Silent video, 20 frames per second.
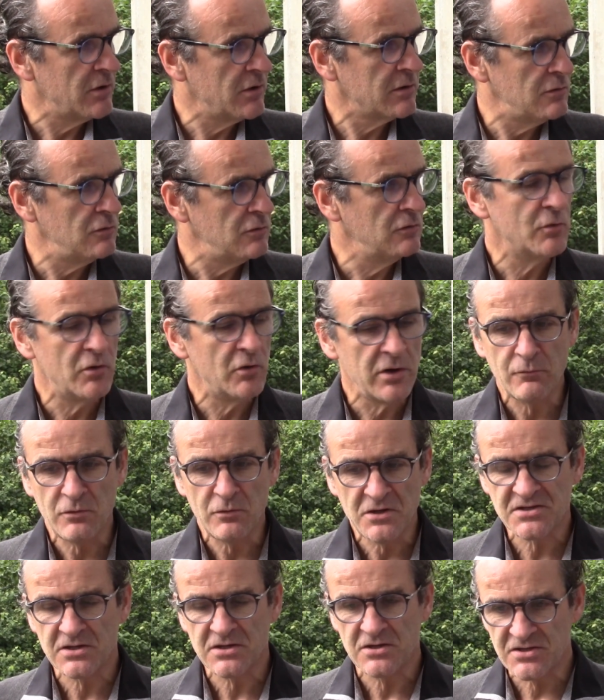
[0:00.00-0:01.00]
O'Murchú
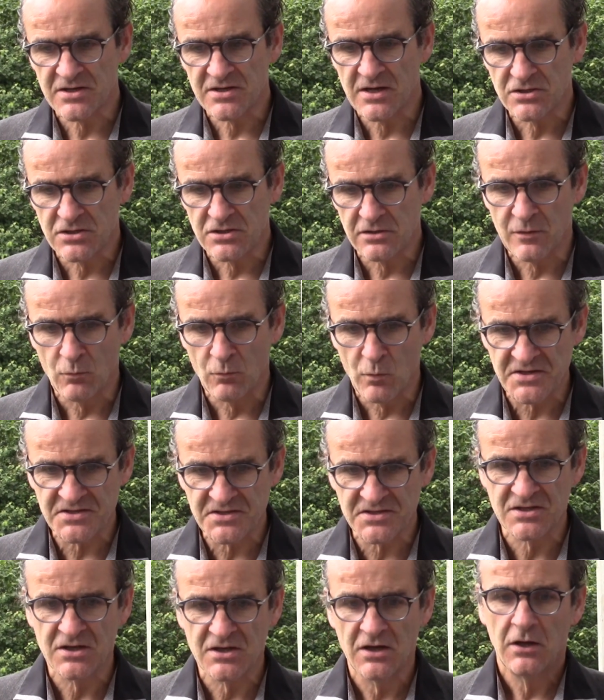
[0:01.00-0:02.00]
Marine Research Centre in
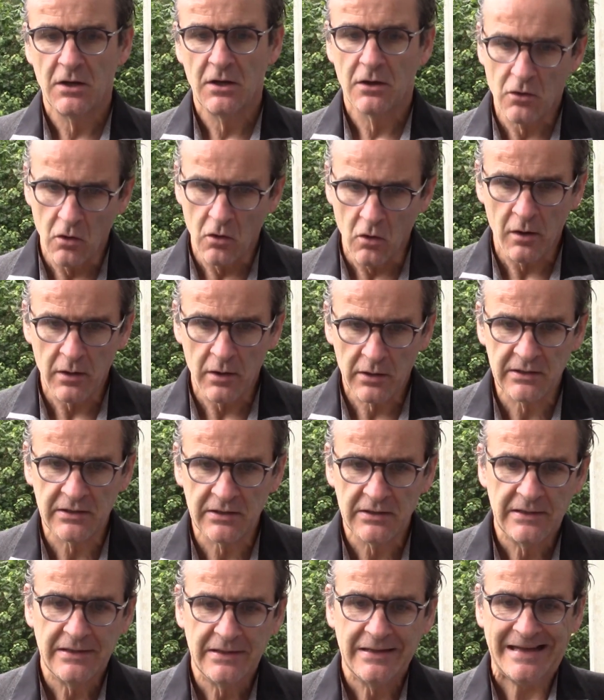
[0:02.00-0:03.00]
West Cork,